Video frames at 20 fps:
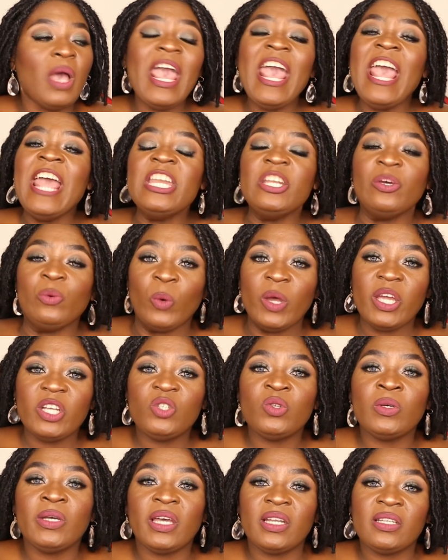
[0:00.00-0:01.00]
Any way
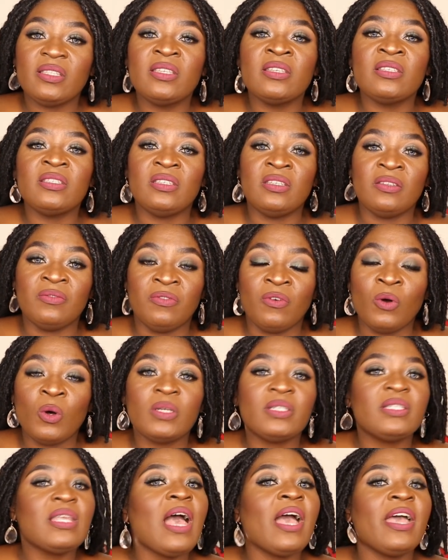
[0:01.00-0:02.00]
to get this
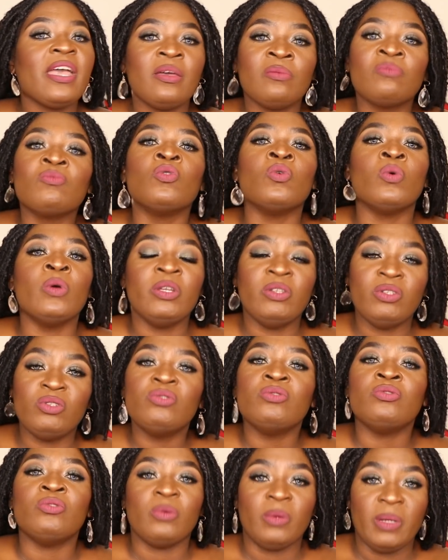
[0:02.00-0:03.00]
divorce, I am going
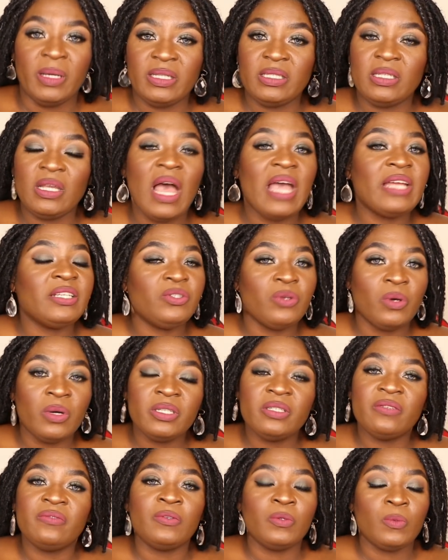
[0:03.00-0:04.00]
to do it. I
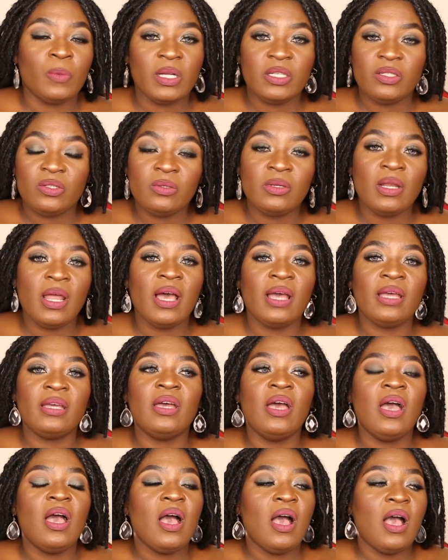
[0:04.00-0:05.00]
don't even want to lie.
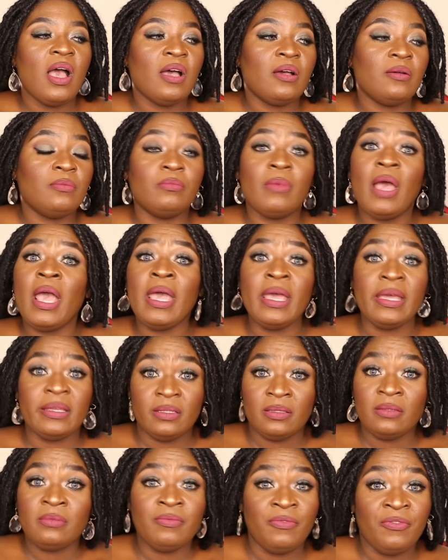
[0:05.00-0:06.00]

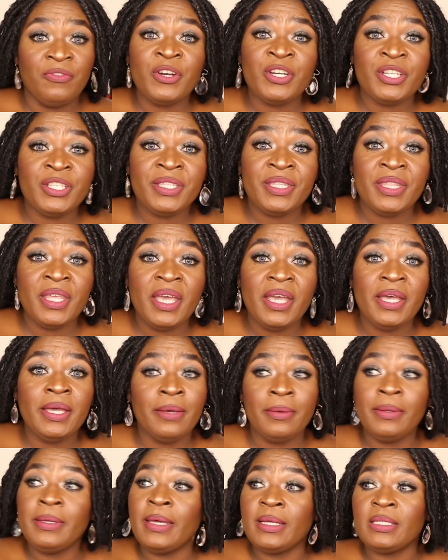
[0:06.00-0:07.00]
As first
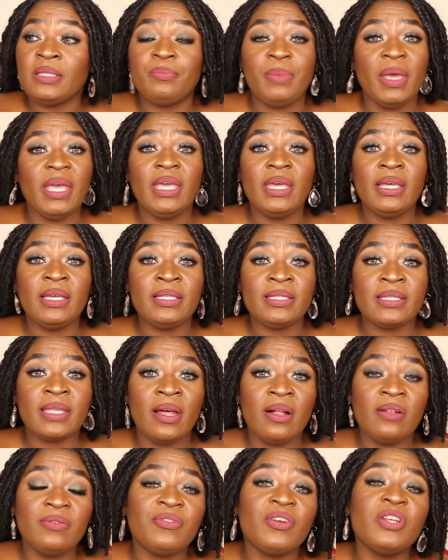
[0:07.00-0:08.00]
thing, yes, begging his
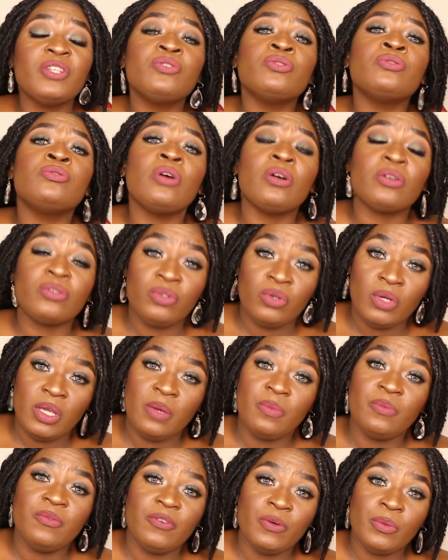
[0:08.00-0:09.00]
girlfriend to talk to
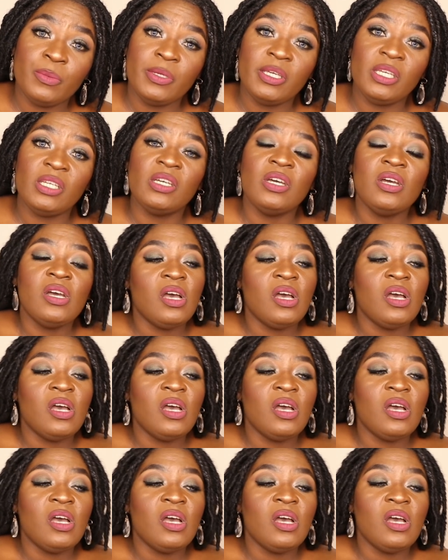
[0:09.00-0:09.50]
him for me.